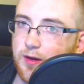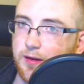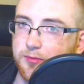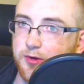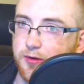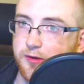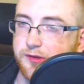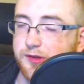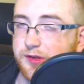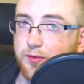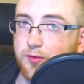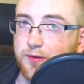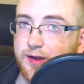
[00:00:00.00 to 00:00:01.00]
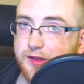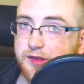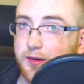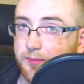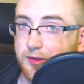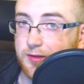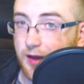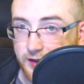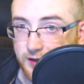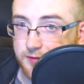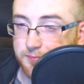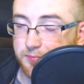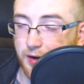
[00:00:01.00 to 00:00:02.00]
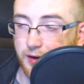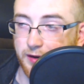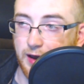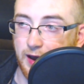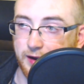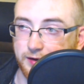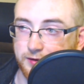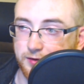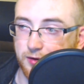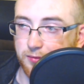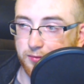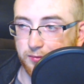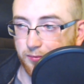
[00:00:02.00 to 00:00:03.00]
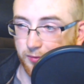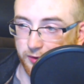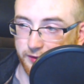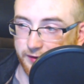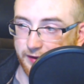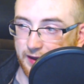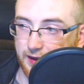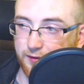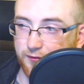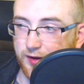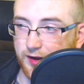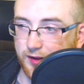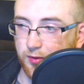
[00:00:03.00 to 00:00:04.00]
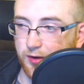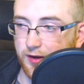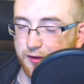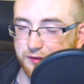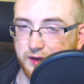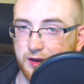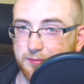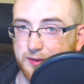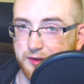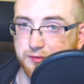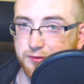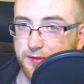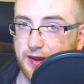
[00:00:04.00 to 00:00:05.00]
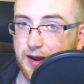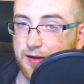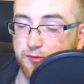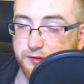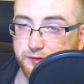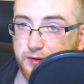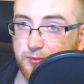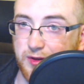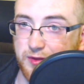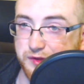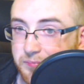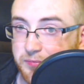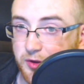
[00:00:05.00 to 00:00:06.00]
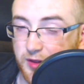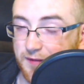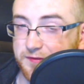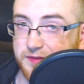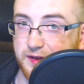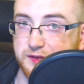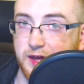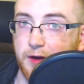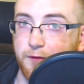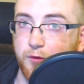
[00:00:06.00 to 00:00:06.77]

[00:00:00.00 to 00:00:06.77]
I'm curious to see what that's going to be like, but I don't really have anyone else on Mixer that I would stream with, so you'll have to test that out for